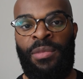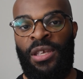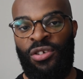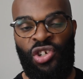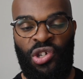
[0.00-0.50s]

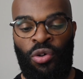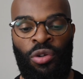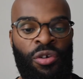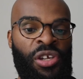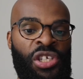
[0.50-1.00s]
meet just
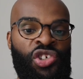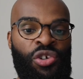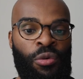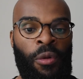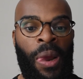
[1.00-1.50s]
earlier in
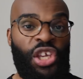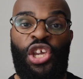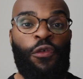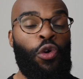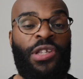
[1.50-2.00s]
June.
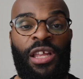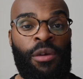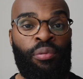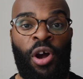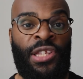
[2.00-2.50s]
He of course got
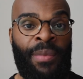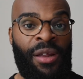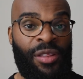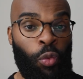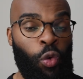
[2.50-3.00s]
the bronze
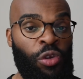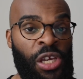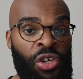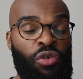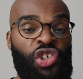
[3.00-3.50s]
medal at the World
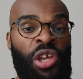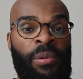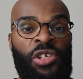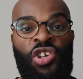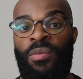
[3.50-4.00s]
Indoor
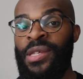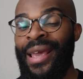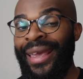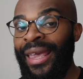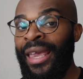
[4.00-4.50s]
Championships,
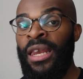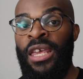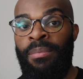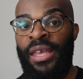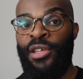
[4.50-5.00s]
and
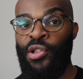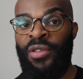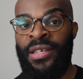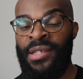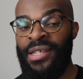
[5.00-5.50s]
he made the
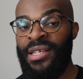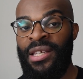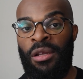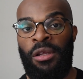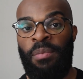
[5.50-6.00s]

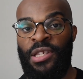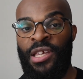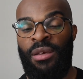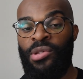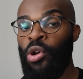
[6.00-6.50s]
2016 Olympic
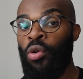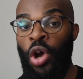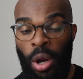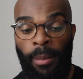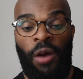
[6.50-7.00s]
team. So
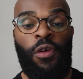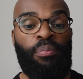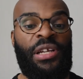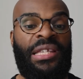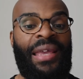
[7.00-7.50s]
Marvin
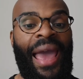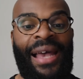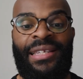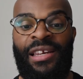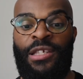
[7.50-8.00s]
Bracey
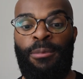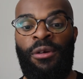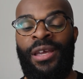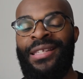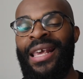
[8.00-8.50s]
has that
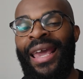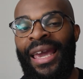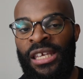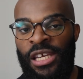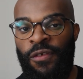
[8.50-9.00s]
experience,
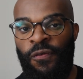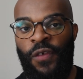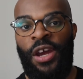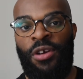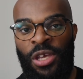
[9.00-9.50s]
and he could
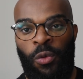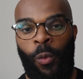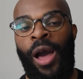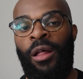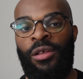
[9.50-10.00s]
very
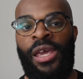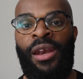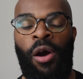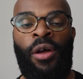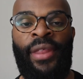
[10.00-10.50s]
well
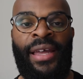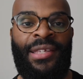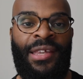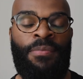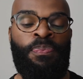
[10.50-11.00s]
get on that
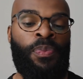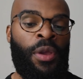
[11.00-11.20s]
team.